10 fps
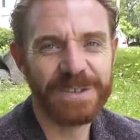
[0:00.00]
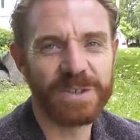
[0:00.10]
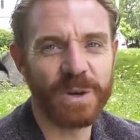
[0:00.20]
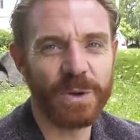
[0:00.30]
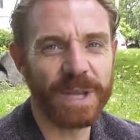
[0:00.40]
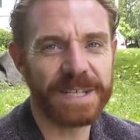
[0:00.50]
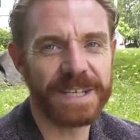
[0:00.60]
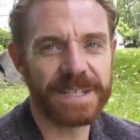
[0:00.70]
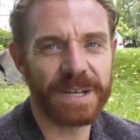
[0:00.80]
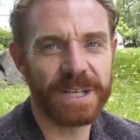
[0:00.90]
So in that
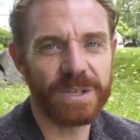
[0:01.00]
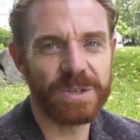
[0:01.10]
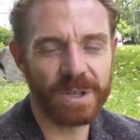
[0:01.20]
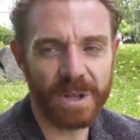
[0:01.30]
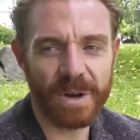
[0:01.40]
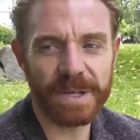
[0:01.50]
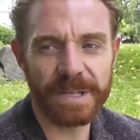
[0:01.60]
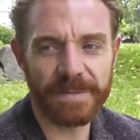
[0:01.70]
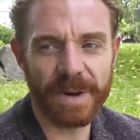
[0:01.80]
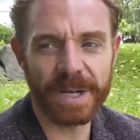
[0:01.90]
sense, I use a lot of
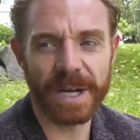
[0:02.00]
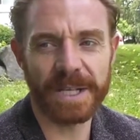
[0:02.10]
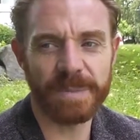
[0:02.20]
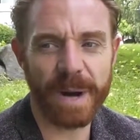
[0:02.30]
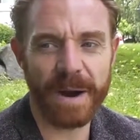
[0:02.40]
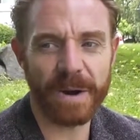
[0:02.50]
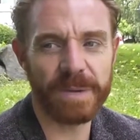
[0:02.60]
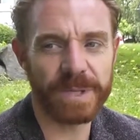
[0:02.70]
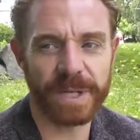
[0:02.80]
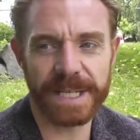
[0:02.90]
different kinds of
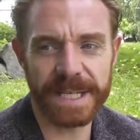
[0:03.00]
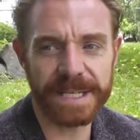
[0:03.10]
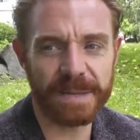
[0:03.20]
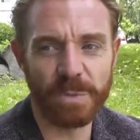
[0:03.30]
paradigms and ideas